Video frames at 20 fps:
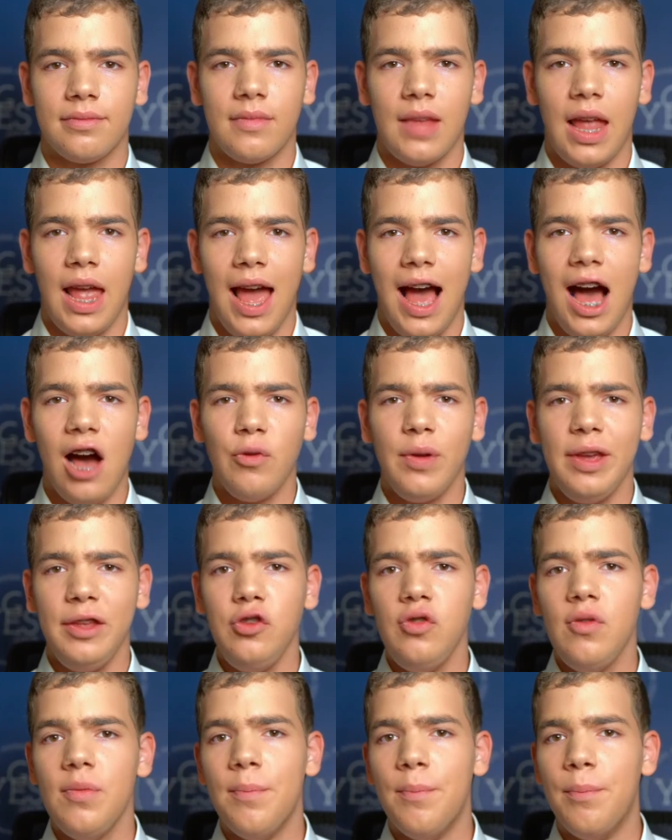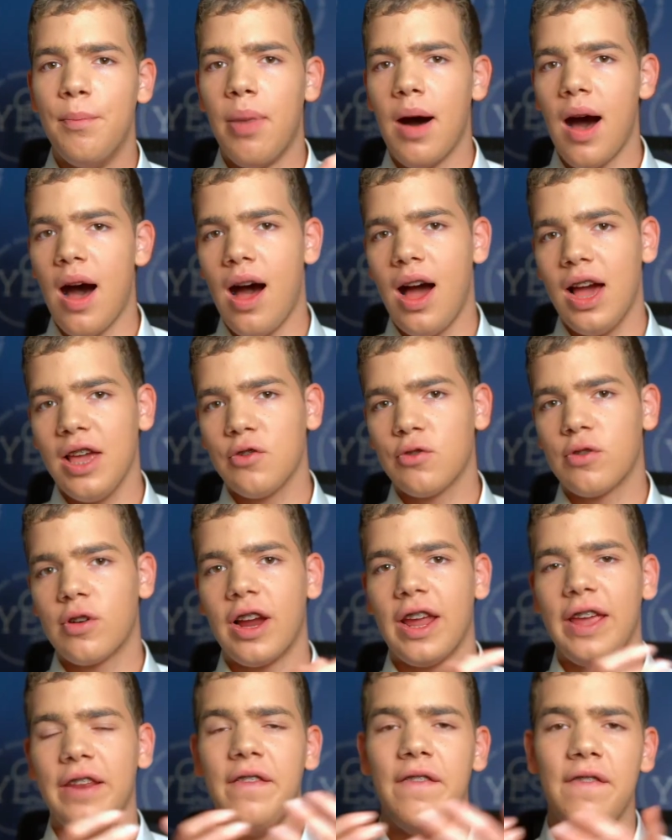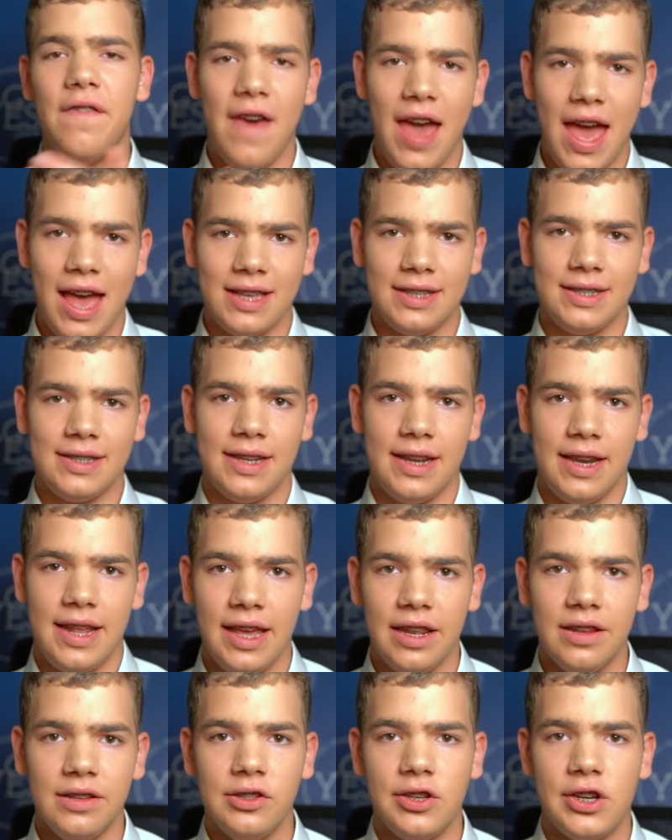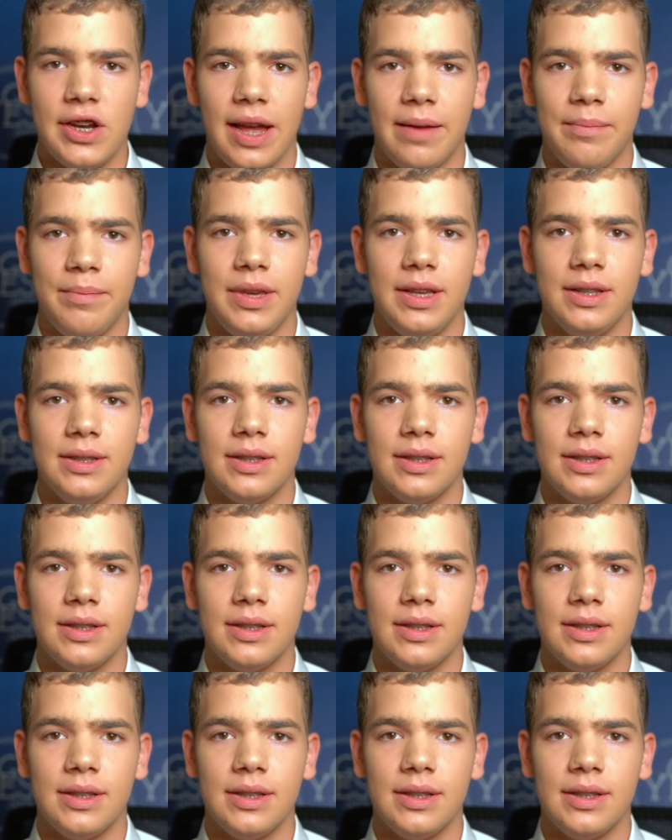How can you buy or invest in hidden champions?